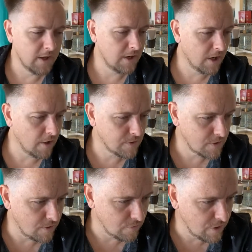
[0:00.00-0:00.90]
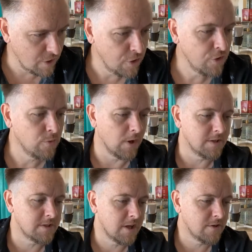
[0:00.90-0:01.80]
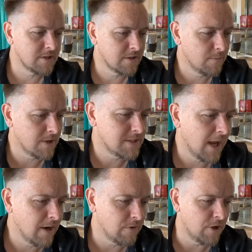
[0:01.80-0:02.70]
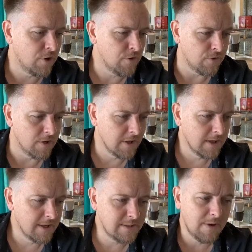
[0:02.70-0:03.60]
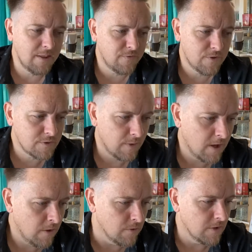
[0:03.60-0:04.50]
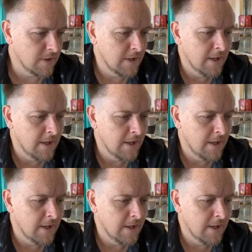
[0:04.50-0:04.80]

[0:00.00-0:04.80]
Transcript: You go to the renewed one. So by saying renewed, he's made the first one old.